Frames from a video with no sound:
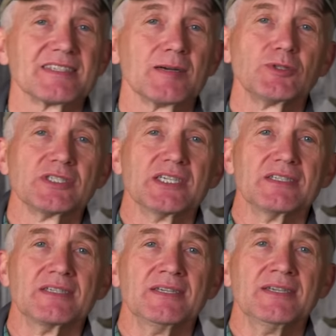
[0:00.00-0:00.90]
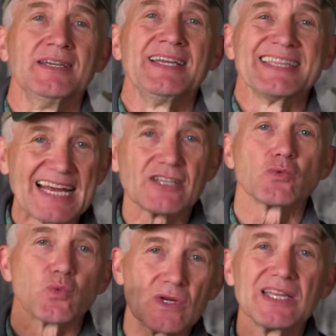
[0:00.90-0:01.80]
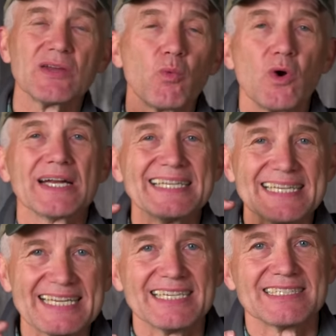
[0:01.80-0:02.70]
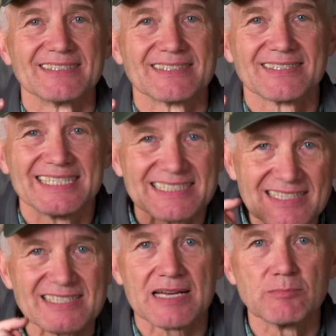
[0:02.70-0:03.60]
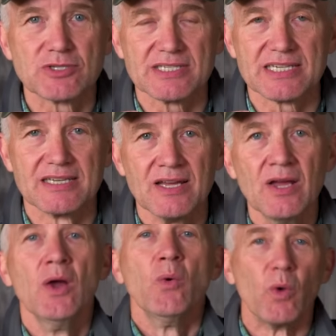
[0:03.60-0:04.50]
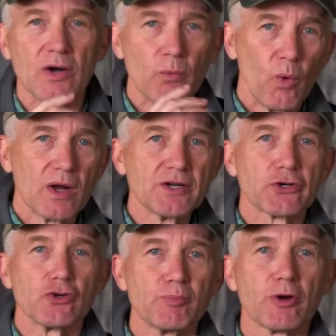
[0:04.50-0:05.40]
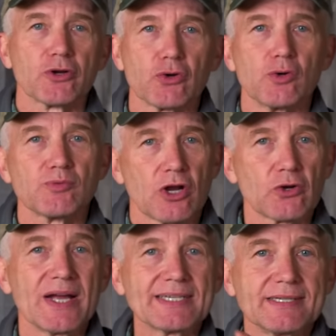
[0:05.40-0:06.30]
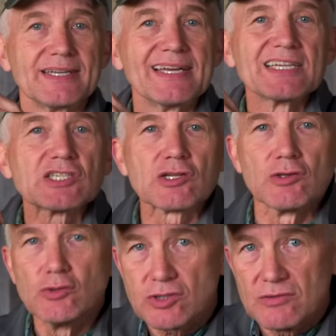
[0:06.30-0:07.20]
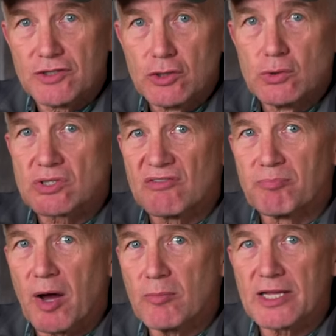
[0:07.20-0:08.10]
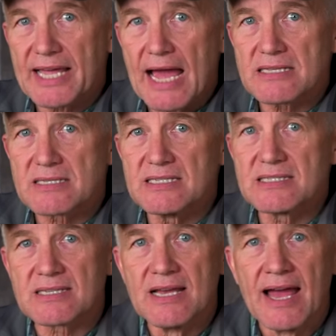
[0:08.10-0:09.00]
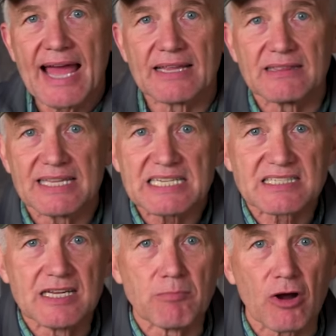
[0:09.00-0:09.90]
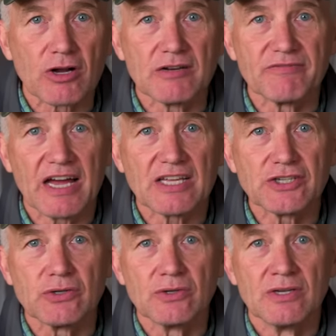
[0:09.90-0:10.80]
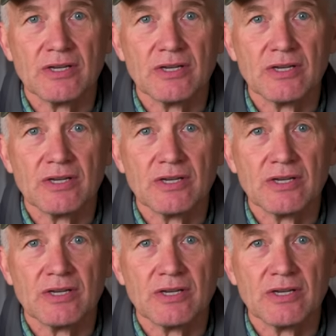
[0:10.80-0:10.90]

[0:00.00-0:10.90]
subsidy. That is really what it is. It's a subsidy. When one group or groups are granted exclusive use of public assets at less than market value,